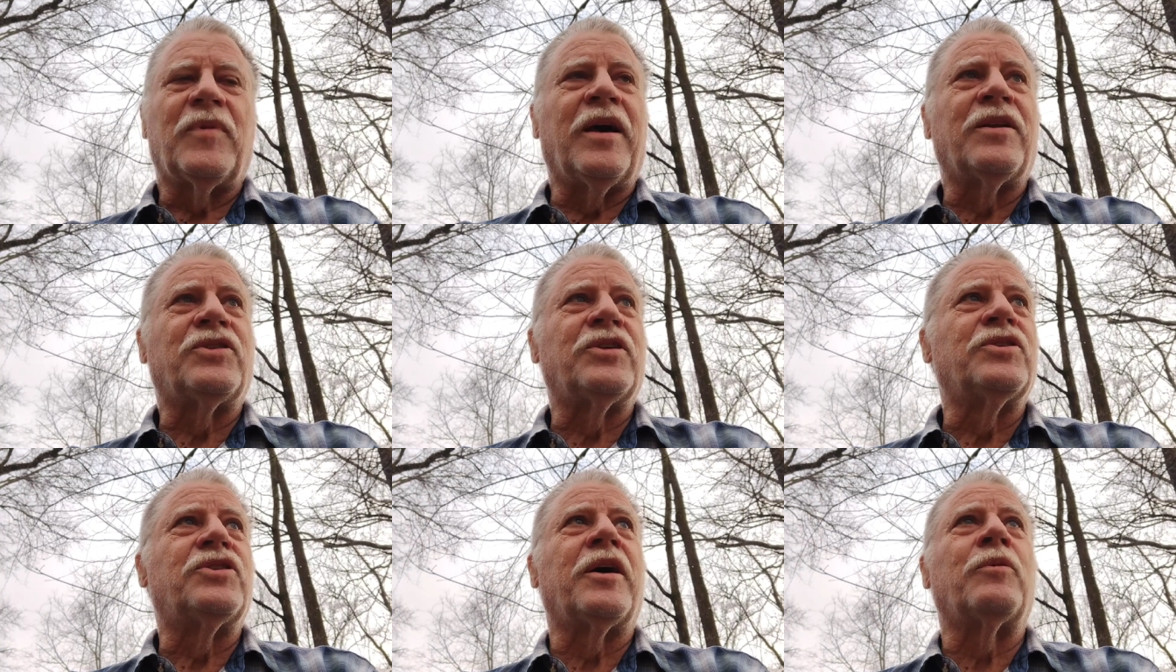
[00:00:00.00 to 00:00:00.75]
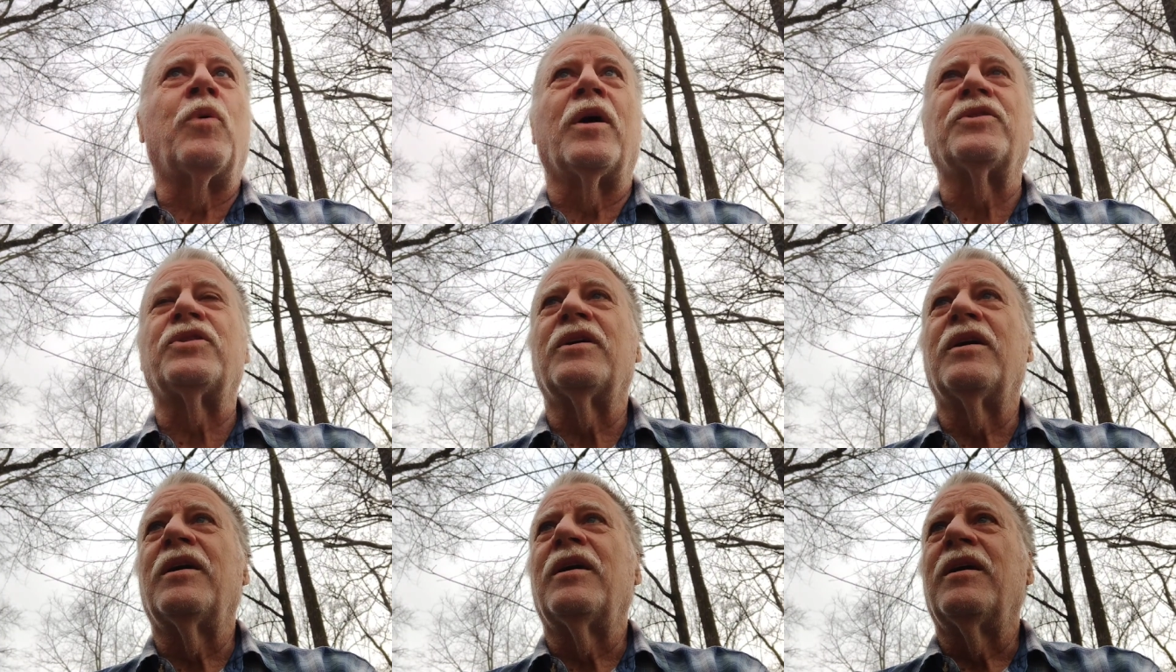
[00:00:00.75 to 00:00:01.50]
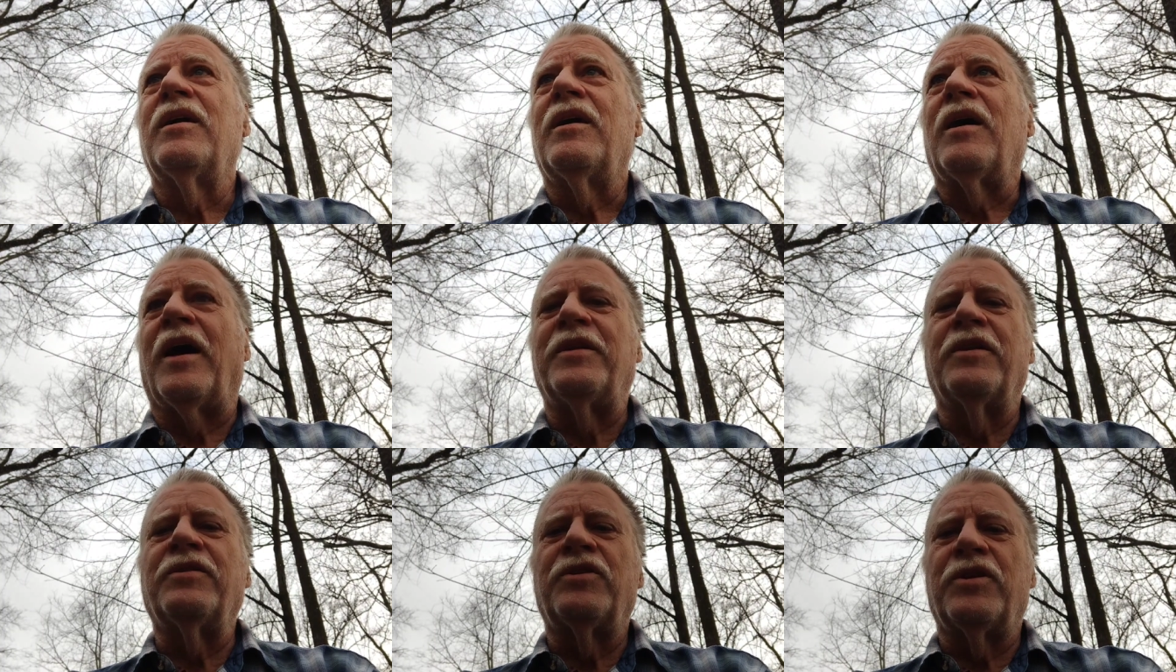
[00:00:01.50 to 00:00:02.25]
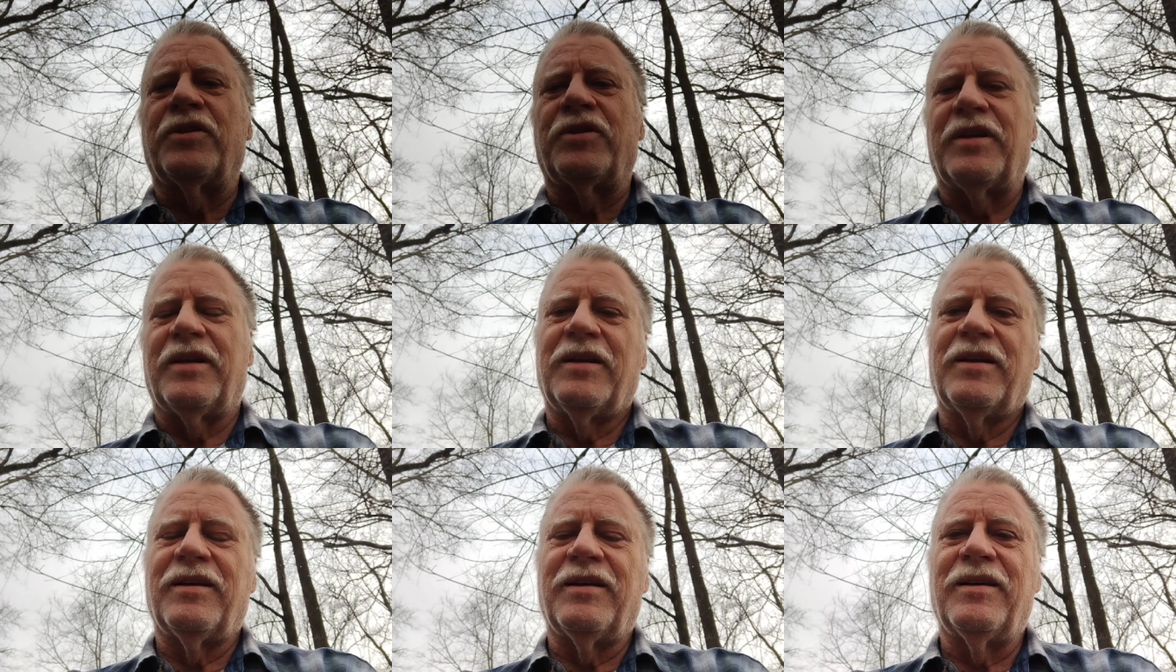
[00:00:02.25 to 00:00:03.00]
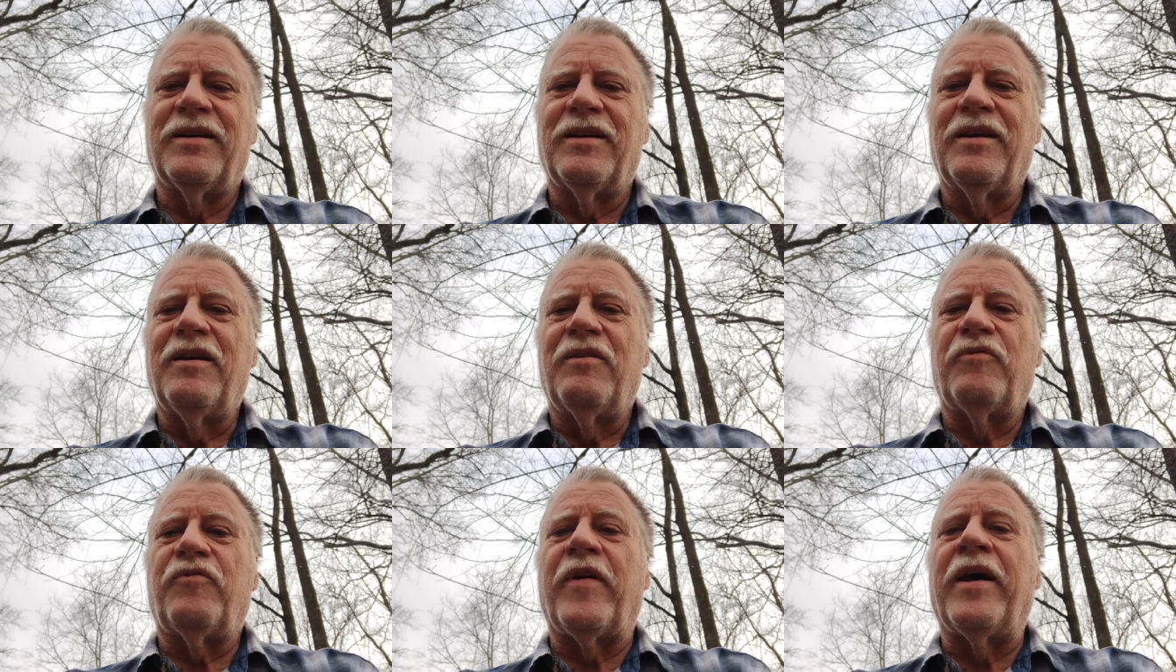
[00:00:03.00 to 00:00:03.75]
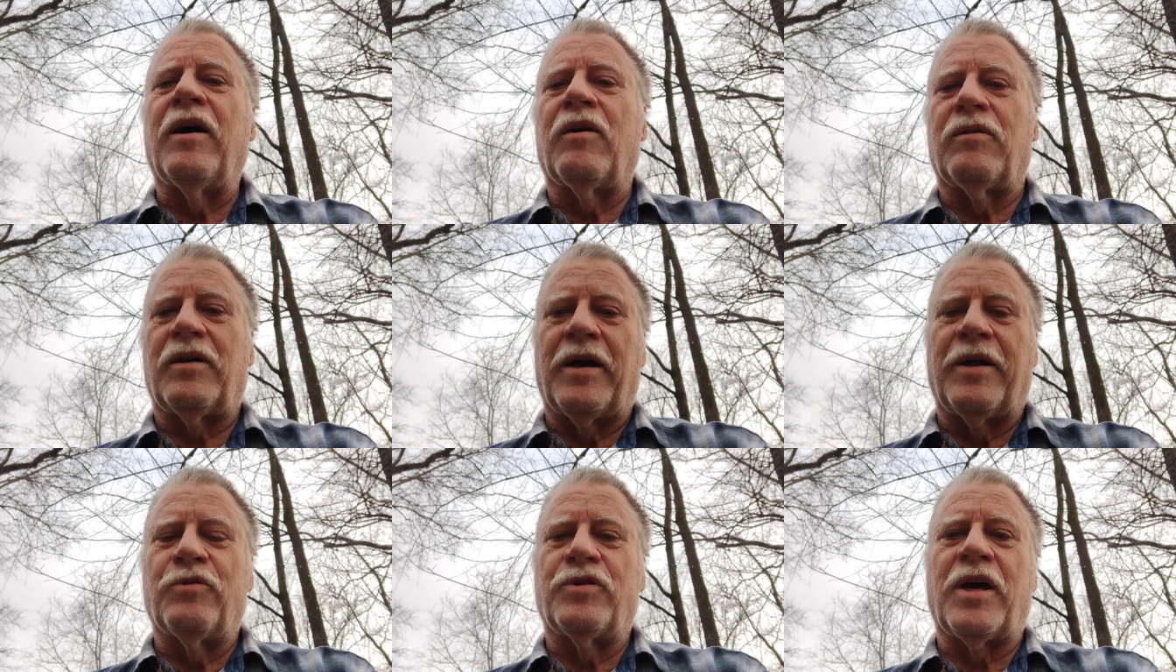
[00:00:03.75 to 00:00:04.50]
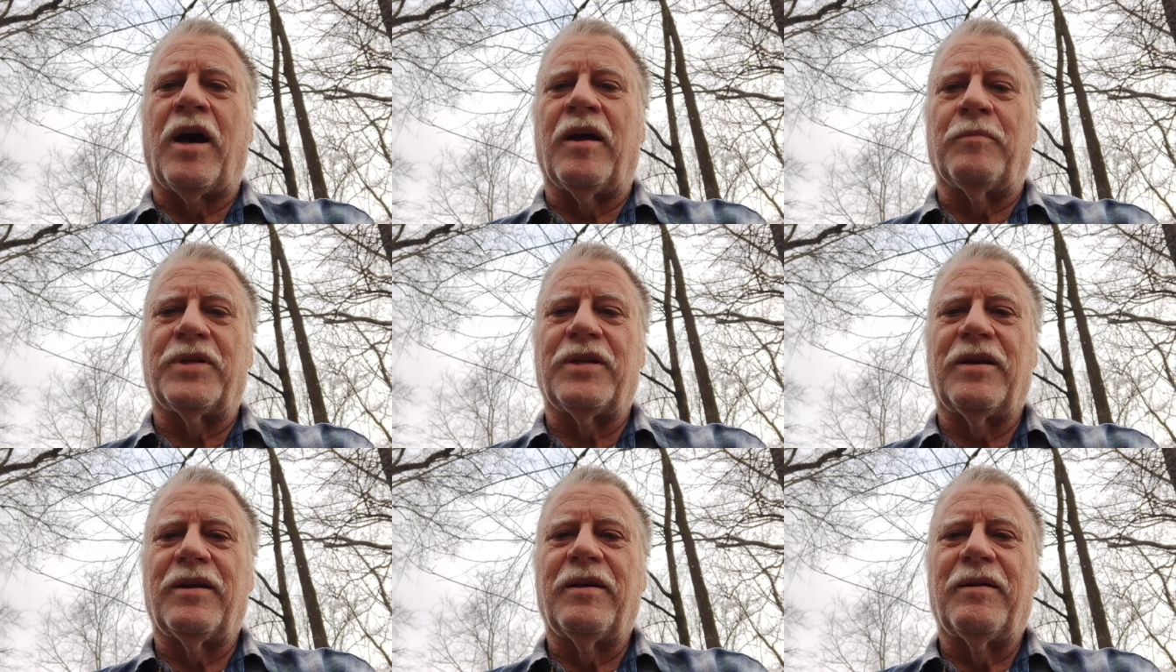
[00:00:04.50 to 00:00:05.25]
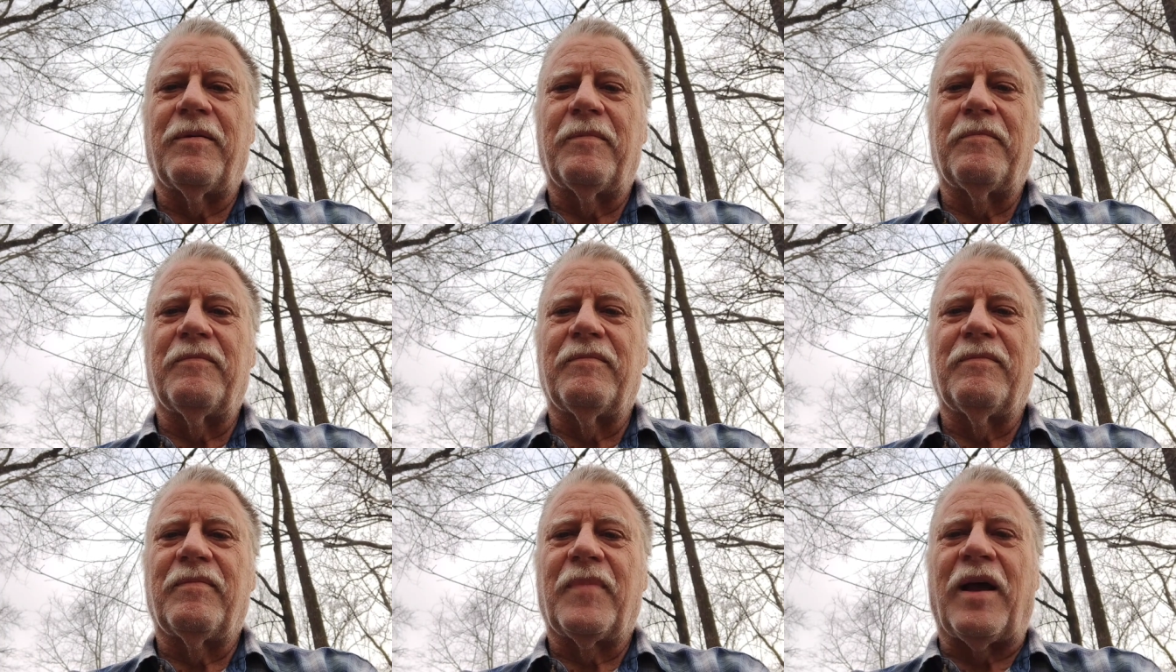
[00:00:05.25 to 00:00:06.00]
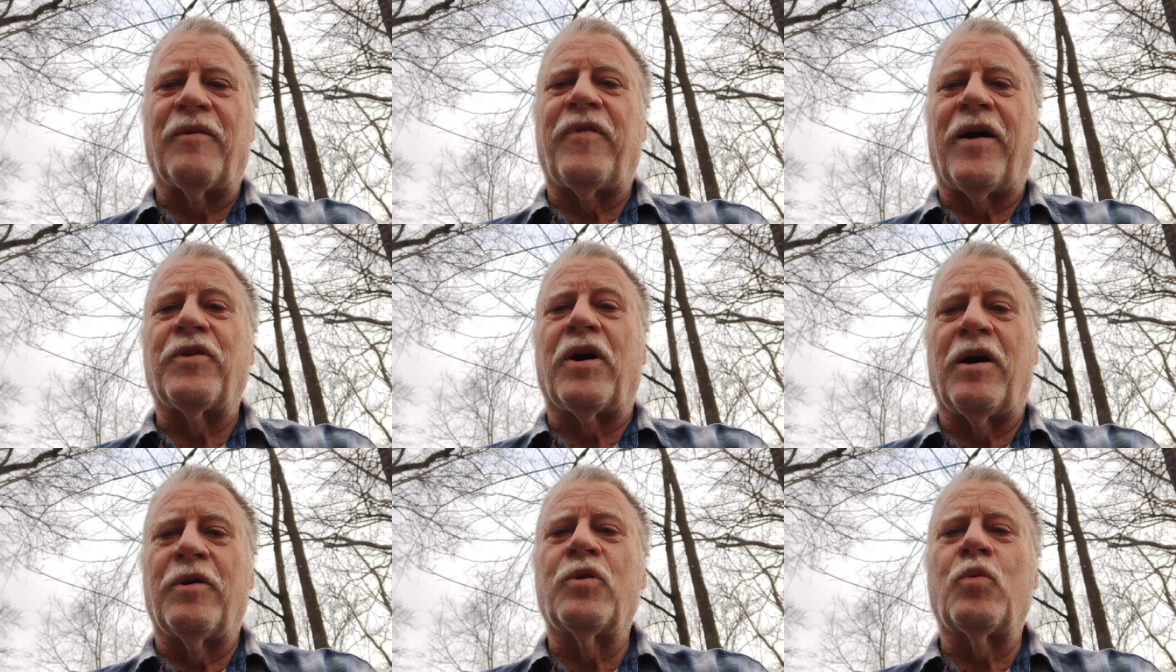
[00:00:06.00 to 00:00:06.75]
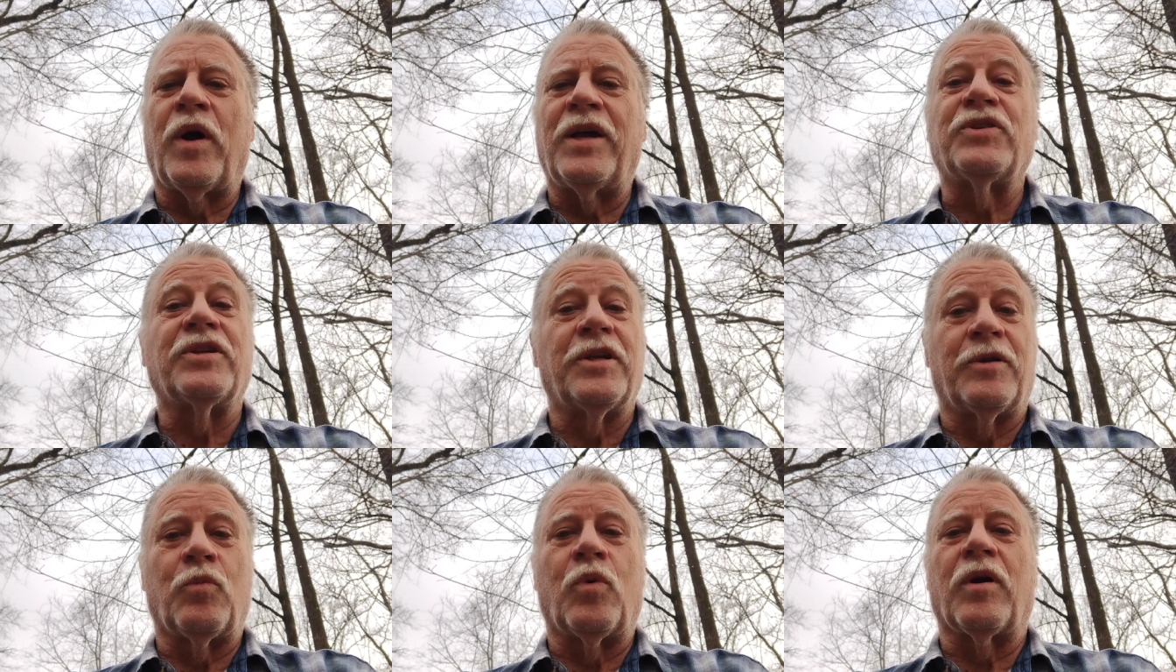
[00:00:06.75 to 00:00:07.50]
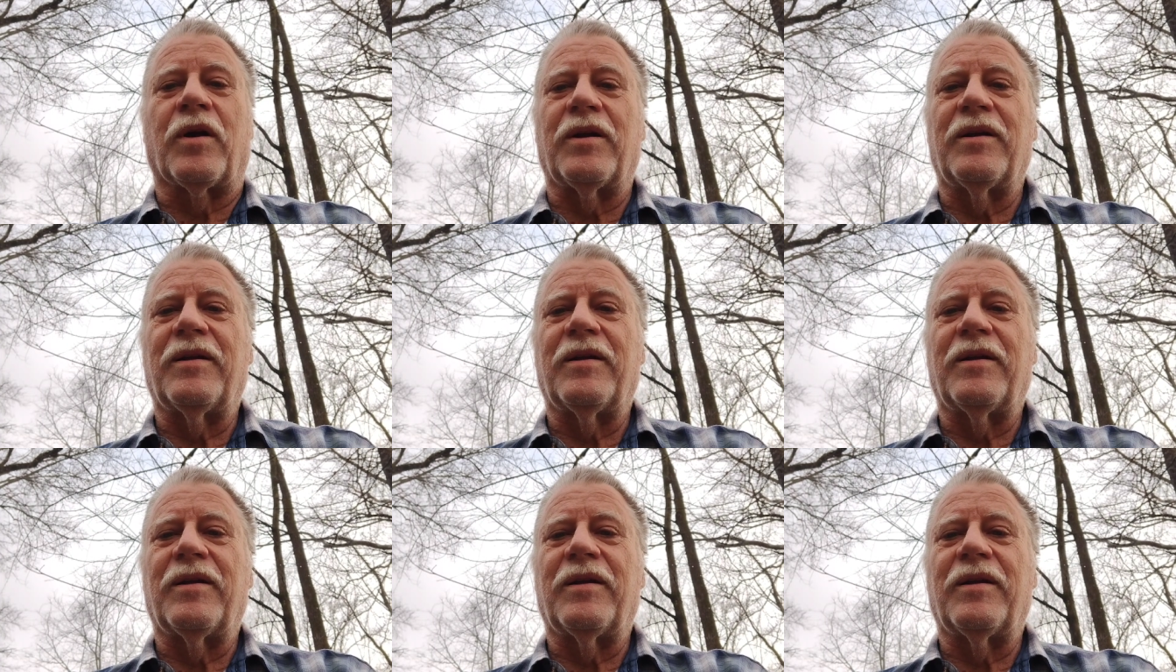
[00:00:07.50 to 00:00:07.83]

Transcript: Edison said once, I didn't just fail a hundred times. I found a hundred ways it didn't work.